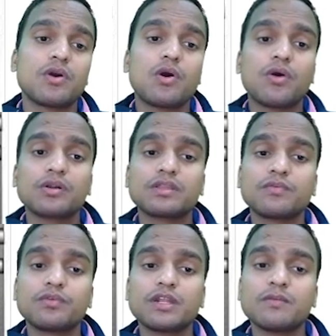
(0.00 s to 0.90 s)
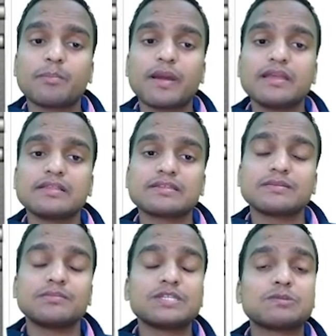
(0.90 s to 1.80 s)
or the wooden piles
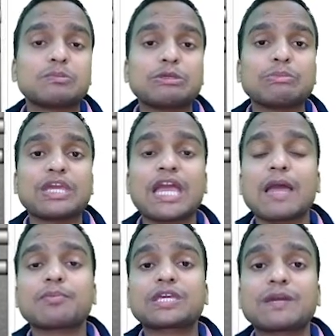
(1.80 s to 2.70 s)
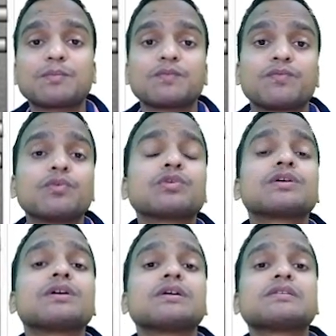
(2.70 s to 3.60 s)
which we may have kept for
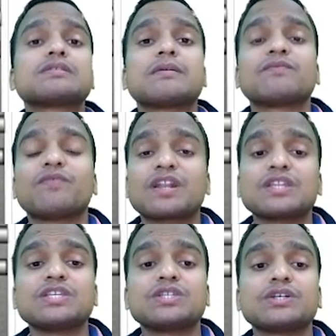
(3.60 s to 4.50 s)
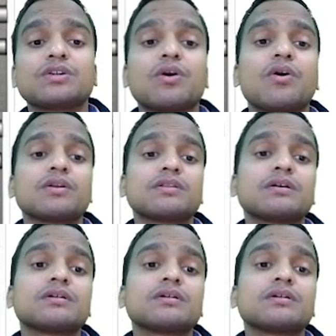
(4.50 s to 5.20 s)
some furniture or the